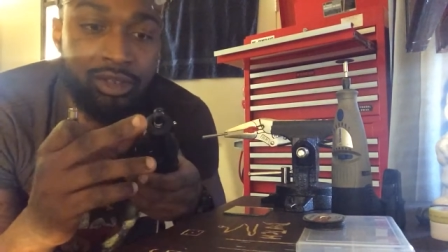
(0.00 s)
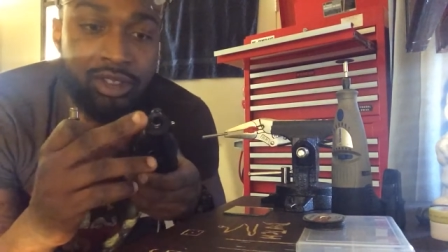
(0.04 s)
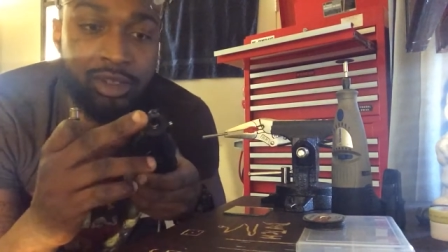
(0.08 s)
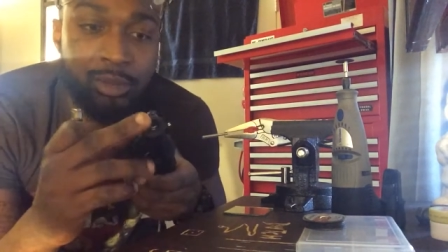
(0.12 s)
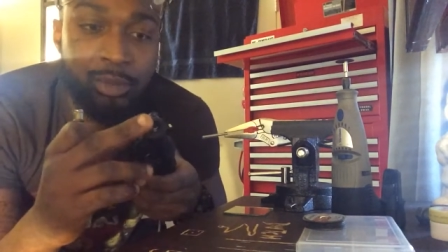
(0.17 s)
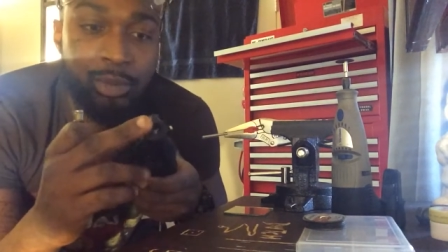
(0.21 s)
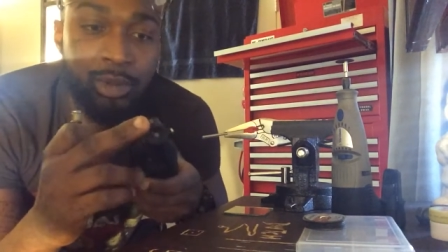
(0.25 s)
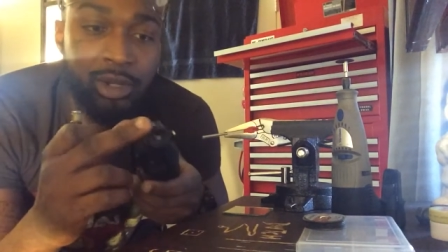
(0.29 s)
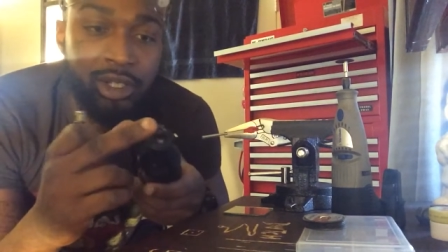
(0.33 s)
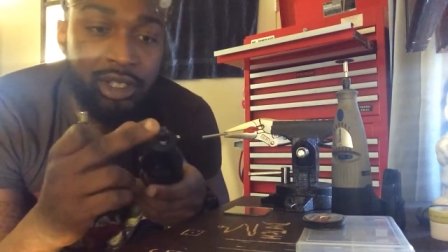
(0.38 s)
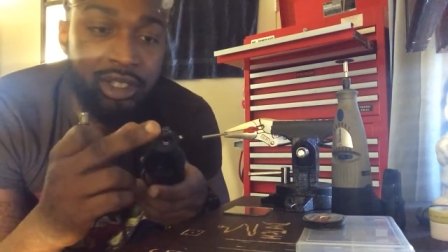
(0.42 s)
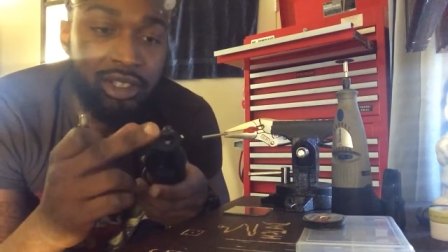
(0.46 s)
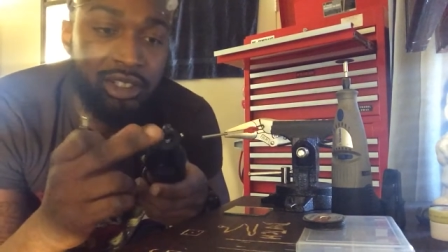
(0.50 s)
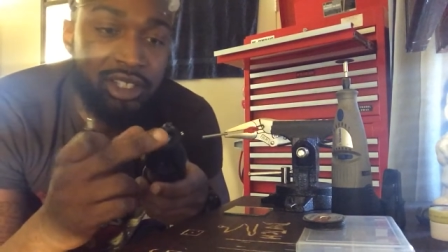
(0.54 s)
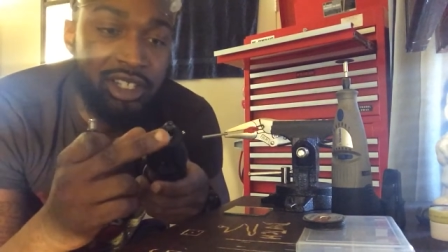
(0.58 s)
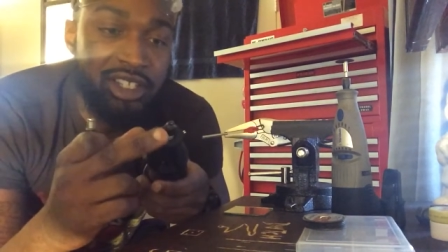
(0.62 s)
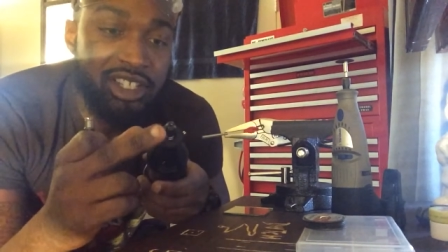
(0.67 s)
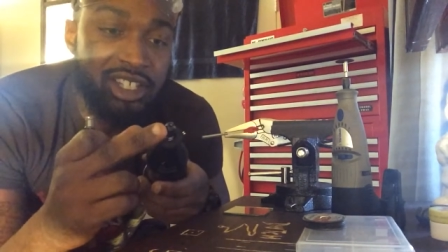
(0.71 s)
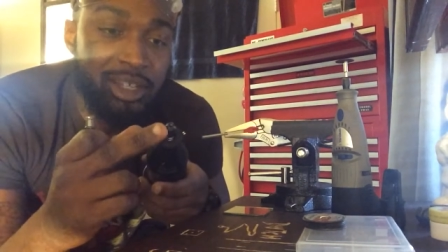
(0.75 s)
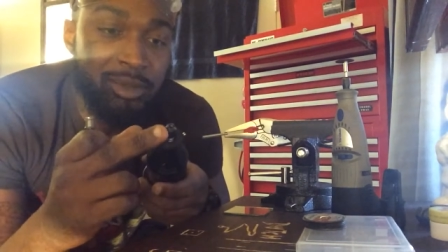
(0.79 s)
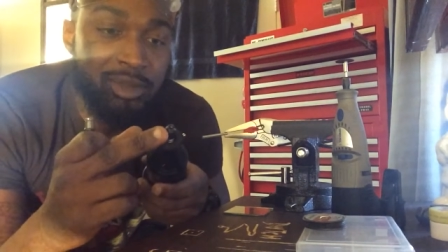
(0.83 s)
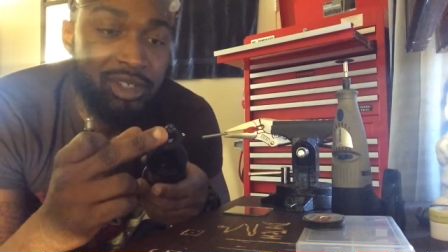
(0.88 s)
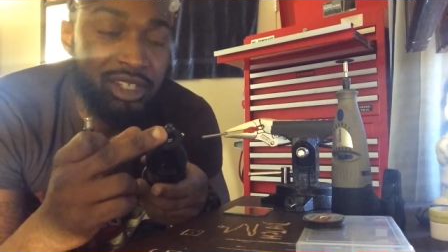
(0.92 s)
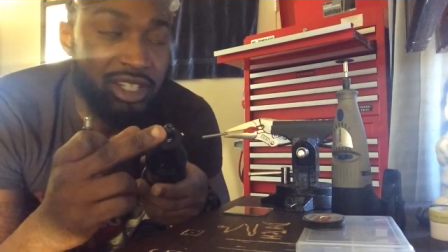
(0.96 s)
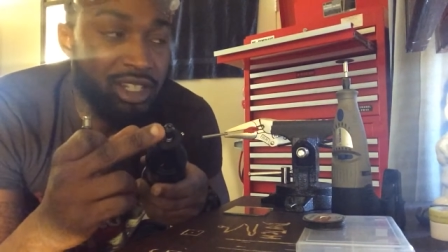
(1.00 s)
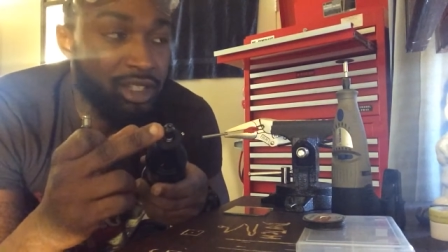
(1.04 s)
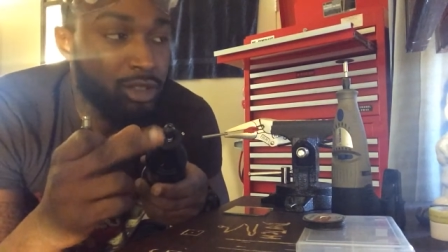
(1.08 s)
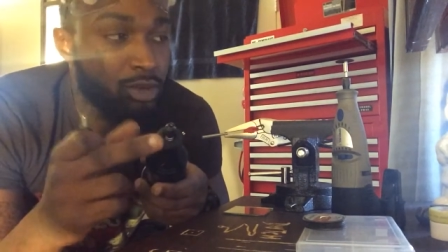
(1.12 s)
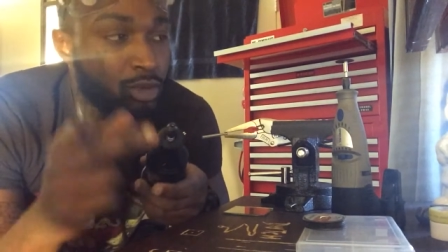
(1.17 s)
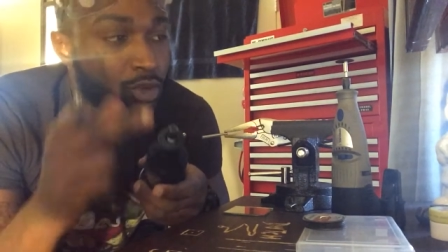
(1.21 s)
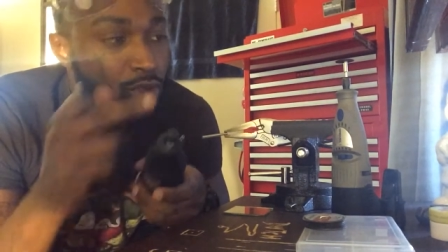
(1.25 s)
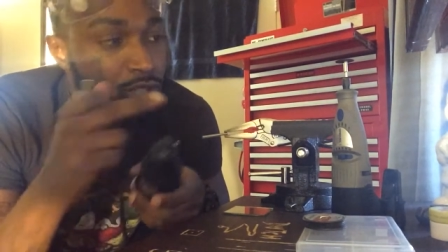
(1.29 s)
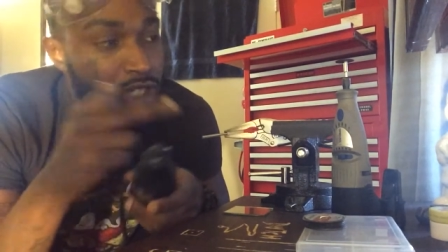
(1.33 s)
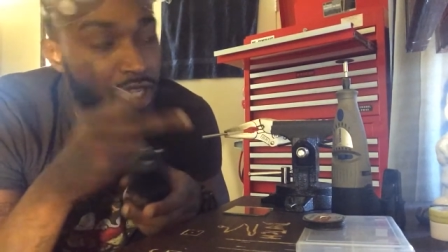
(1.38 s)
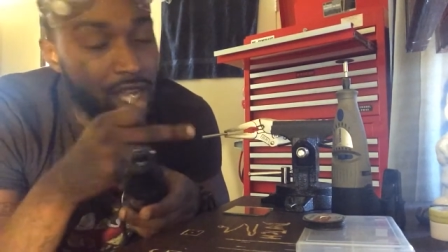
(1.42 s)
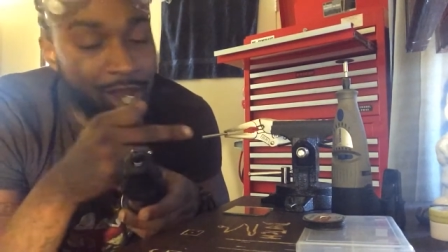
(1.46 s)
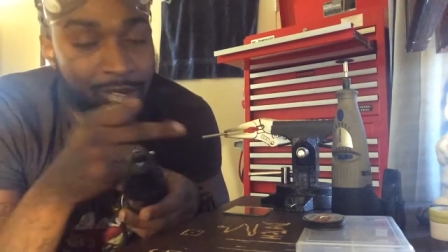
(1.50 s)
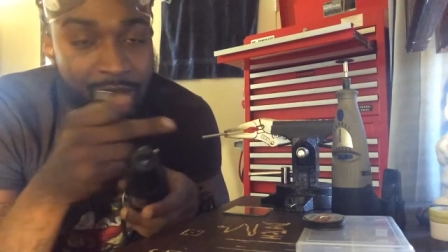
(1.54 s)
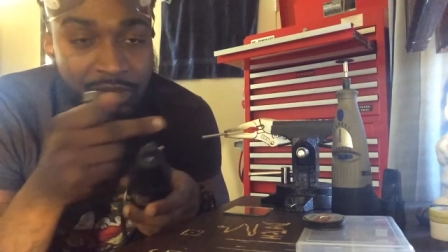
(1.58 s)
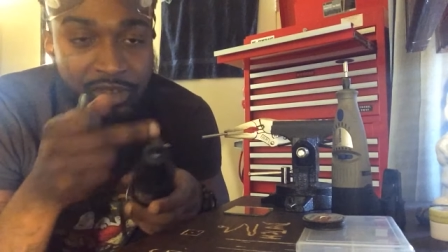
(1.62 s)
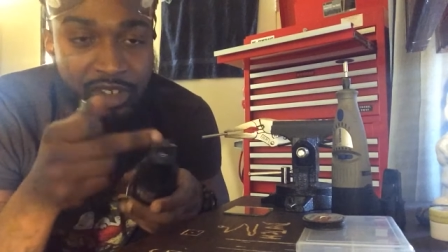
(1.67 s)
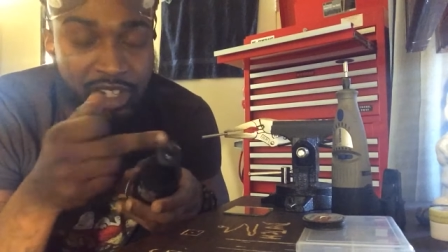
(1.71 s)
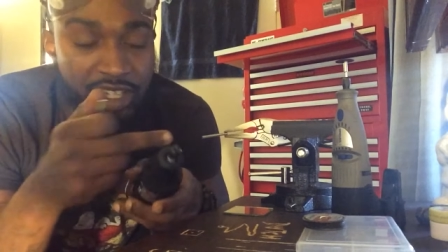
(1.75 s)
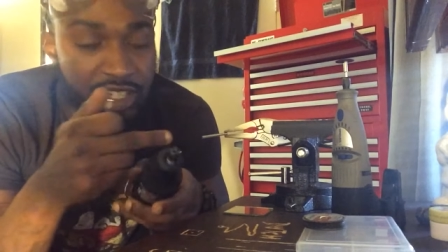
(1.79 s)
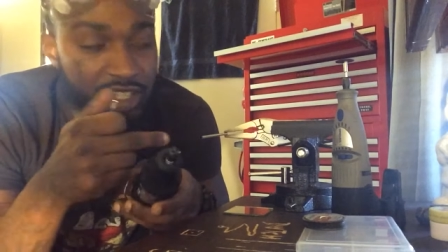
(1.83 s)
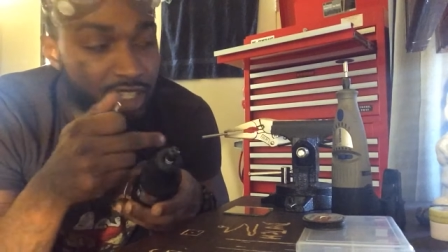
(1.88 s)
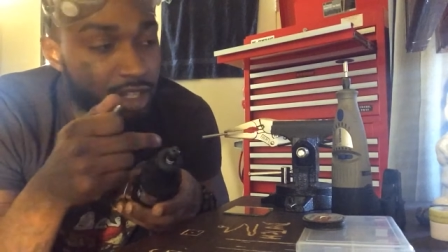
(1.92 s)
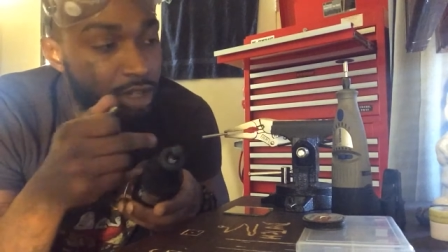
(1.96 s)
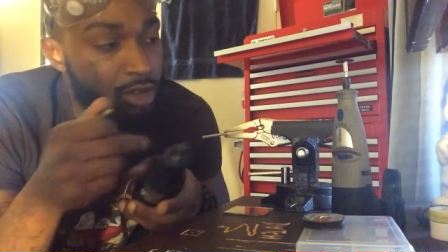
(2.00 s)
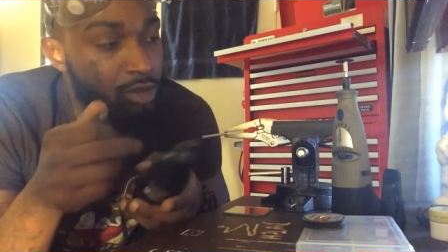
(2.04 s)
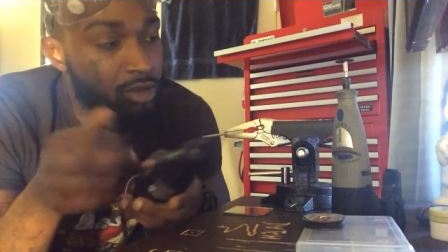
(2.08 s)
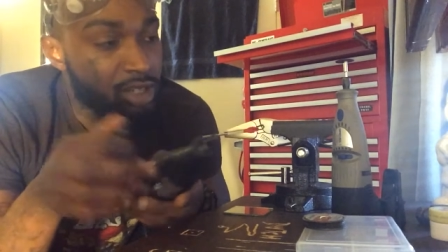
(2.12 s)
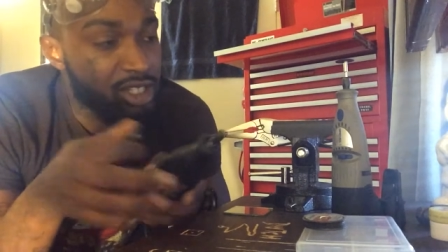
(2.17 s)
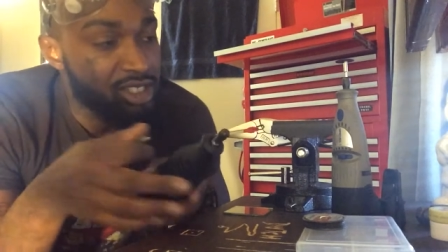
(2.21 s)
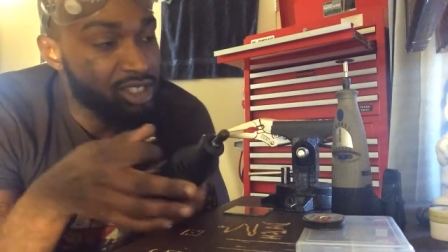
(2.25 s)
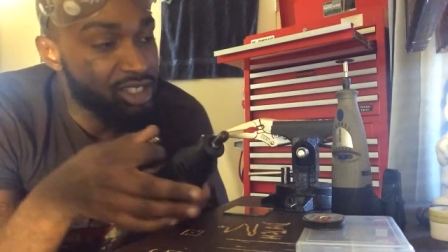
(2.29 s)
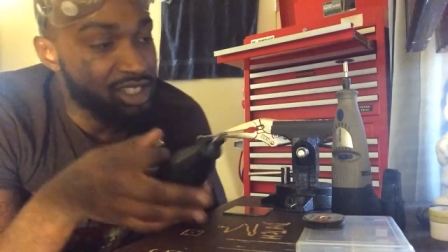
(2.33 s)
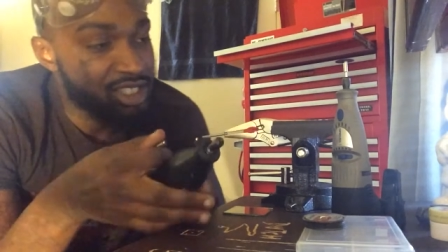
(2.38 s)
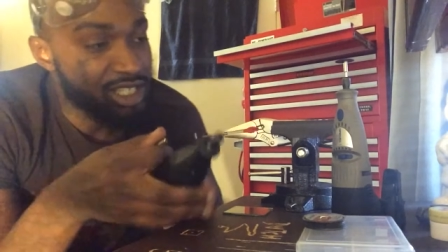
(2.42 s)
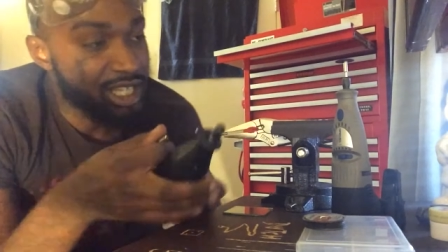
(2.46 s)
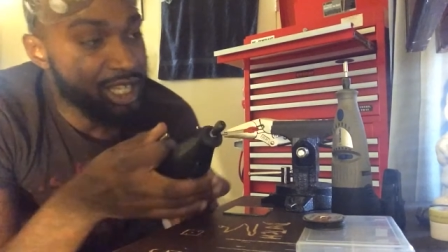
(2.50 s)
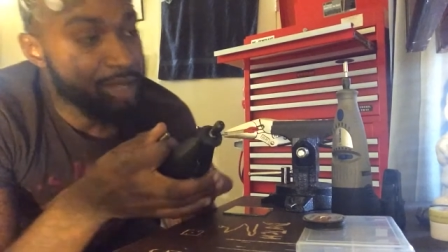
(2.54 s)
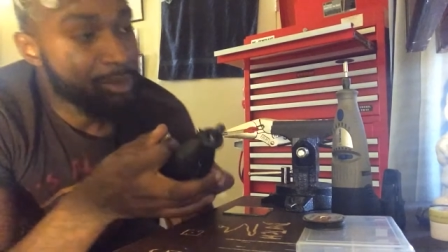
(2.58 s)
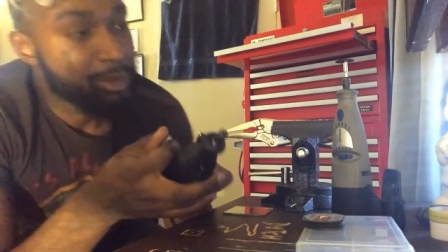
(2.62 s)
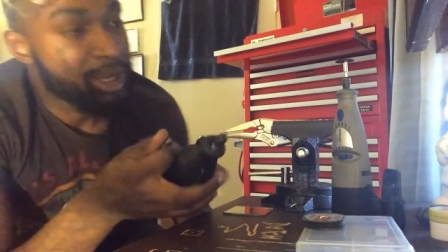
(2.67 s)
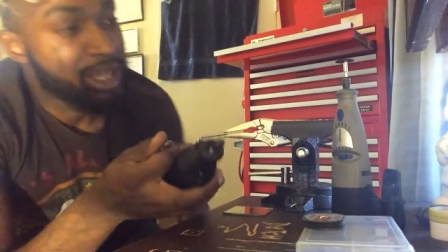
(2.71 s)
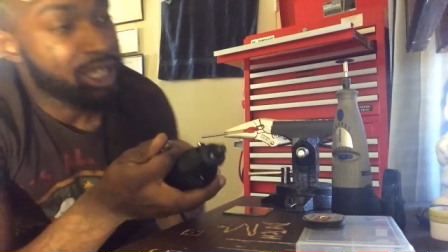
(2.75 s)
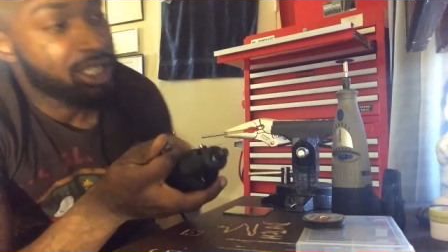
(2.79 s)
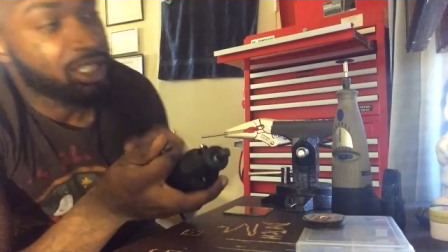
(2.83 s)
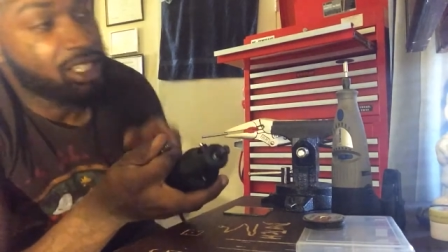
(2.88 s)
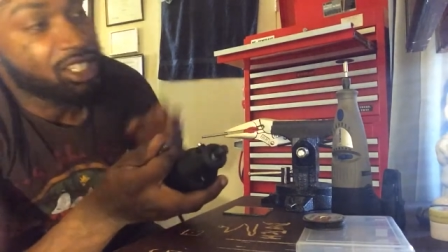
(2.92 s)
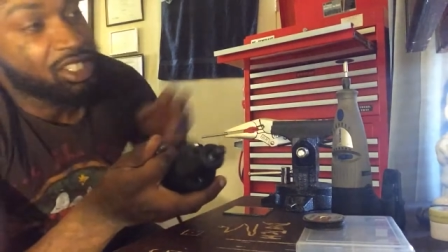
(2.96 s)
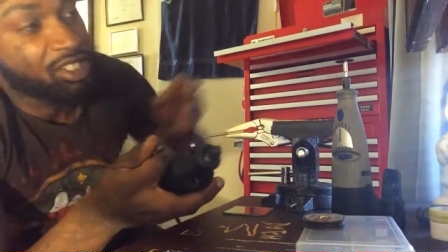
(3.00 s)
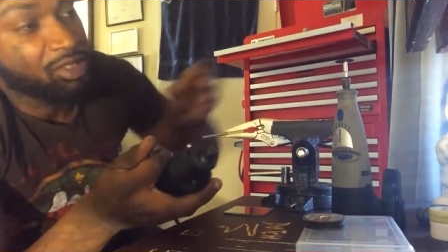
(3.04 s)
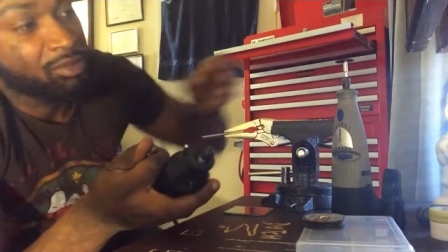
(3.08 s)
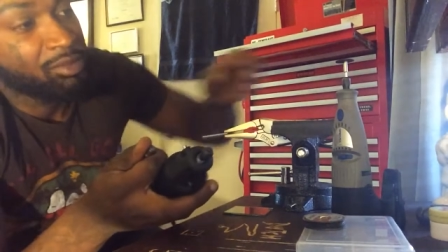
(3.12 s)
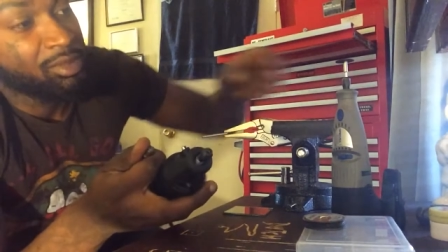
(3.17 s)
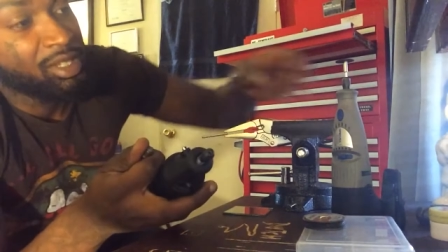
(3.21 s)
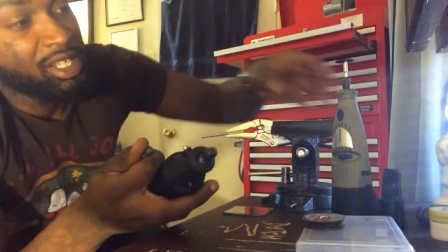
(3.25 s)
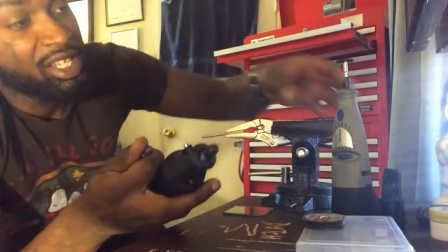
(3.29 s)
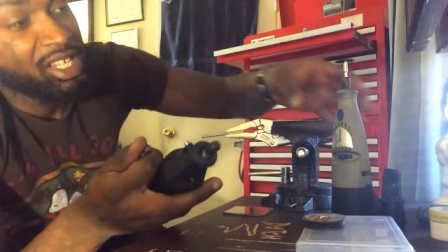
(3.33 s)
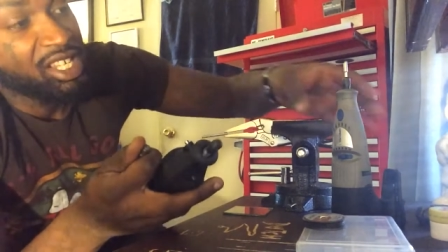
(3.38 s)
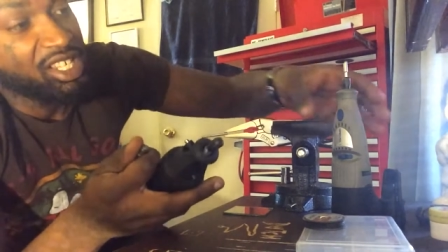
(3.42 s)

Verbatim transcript: to put the tips in on the other video. It's the same mechanism.